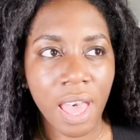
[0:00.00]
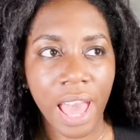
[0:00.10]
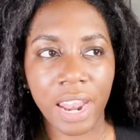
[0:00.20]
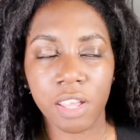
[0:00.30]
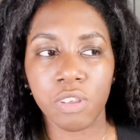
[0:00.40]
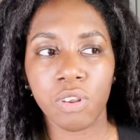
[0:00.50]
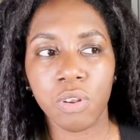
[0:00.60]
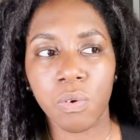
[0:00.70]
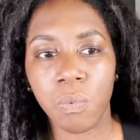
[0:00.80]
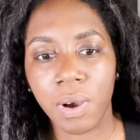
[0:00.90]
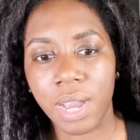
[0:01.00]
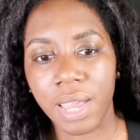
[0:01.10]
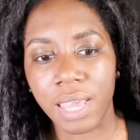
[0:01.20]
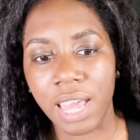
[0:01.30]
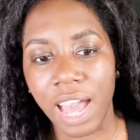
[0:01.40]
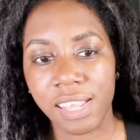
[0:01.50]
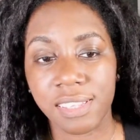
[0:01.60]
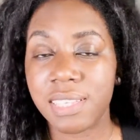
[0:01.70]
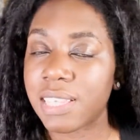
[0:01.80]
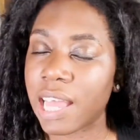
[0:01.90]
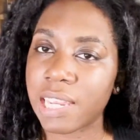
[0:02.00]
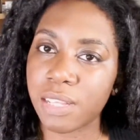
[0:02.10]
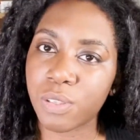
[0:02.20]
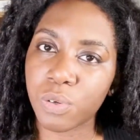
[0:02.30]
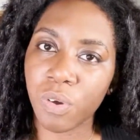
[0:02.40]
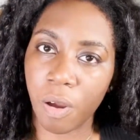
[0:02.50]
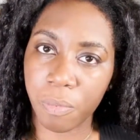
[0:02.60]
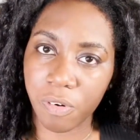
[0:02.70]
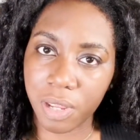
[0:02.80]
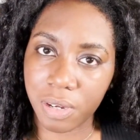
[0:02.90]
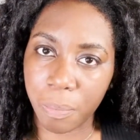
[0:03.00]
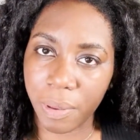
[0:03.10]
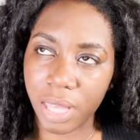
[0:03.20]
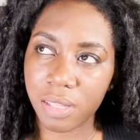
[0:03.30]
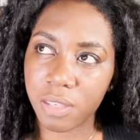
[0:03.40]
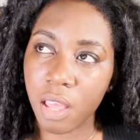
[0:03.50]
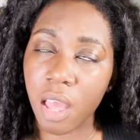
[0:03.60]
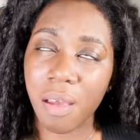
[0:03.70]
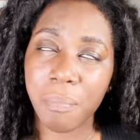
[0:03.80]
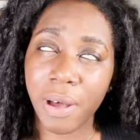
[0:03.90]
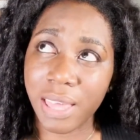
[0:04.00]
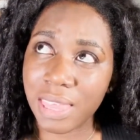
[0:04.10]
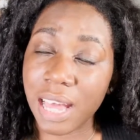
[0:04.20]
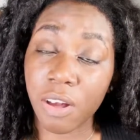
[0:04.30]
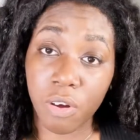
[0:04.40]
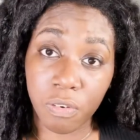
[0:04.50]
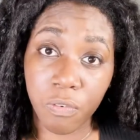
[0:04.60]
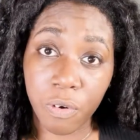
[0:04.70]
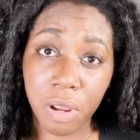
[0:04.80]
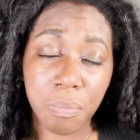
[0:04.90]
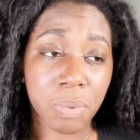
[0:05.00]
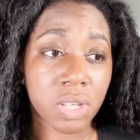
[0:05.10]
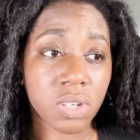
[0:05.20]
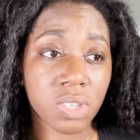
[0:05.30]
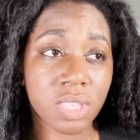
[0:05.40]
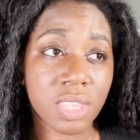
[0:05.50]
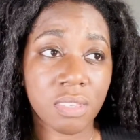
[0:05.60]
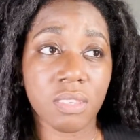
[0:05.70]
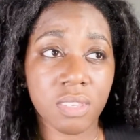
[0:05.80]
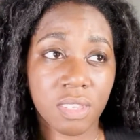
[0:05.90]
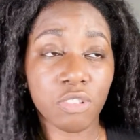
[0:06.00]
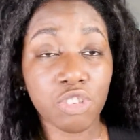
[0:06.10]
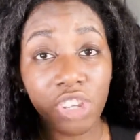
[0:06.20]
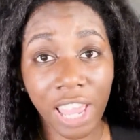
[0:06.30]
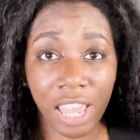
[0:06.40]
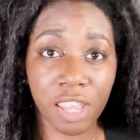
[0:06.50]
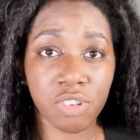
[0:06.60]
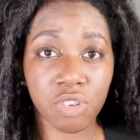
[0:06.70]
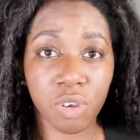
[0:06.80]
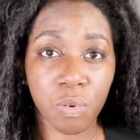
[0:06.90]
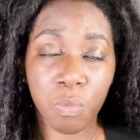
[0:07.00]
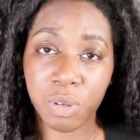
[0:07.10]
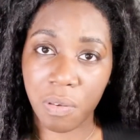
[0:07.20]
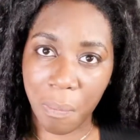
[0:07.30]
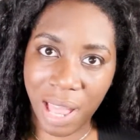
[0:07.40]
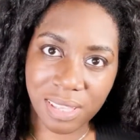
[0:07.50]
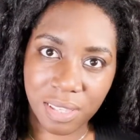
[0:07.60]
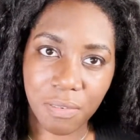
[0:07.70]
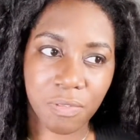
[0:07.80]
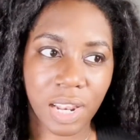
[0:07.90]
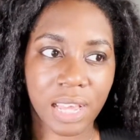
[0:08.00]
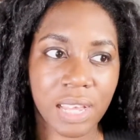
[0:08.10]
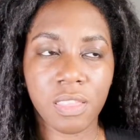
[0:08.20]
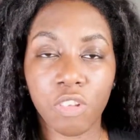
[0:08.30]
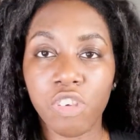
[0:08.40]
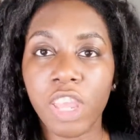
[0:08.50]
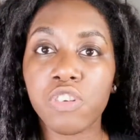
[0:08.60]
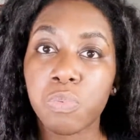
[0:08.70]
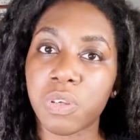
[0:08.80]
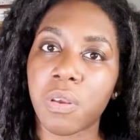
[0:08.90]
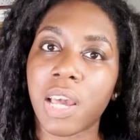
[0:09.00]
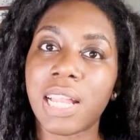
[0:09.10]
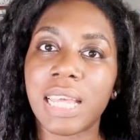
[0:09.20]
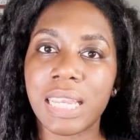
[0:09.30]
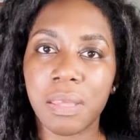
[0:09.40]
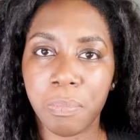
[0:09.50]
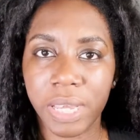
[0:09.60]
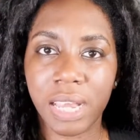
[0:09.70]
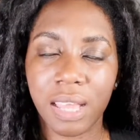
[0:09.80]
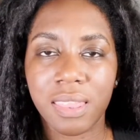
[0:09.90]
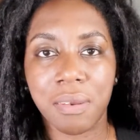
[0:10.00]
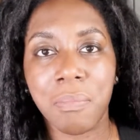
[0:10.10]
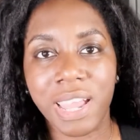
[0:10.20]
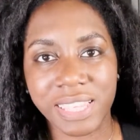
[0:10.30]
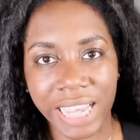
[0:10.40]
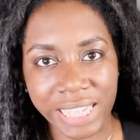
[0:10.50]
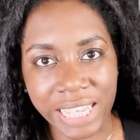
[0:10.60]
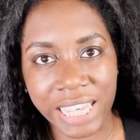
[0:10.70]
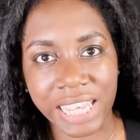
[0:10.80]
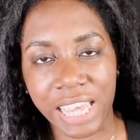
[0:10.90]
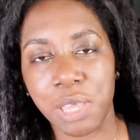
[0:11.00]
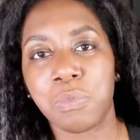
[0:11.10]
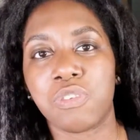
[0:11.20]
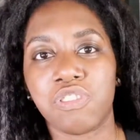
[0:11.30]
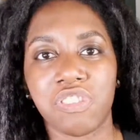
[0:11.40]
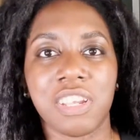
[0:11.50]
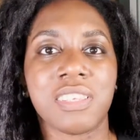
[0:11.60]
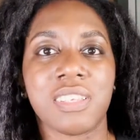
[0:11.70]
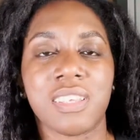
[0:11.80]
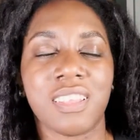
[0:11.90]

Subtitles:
And I don't know why I decided to upgrade the paints, but I thank God for it because the change was massive. Like, the change was clearly bigger than my technique. It was just,